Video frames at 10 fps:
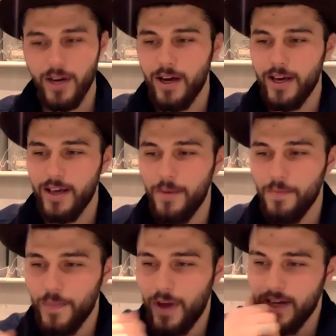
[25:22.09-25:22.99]
And
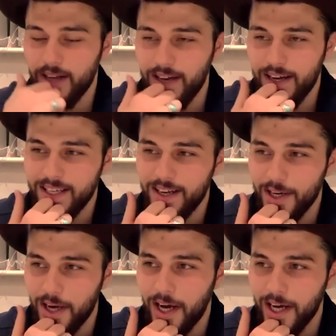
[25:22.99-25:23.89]

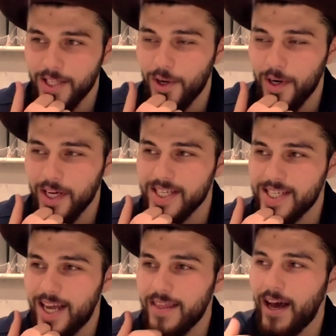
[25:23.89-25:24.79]
I totally
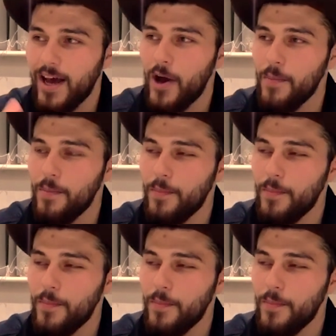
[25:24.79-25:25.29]
understand that.